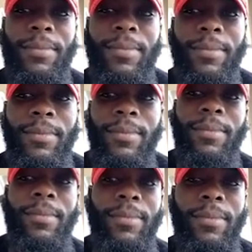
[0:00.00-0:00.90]

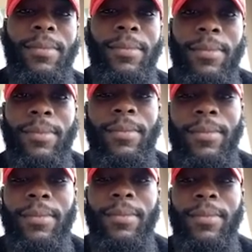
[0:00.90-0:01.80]

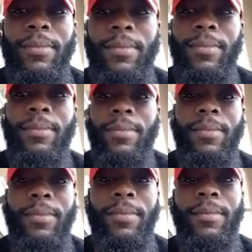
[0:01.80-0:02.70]

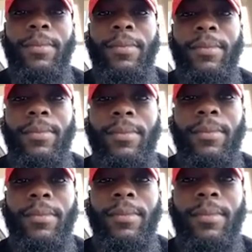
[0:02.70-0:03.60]

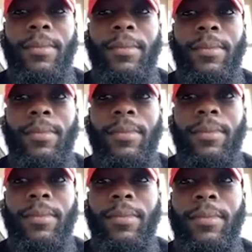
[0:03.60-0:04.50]

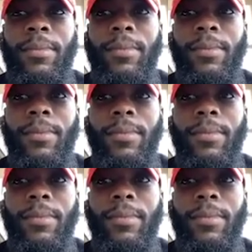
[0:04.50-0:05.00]
(not speaking)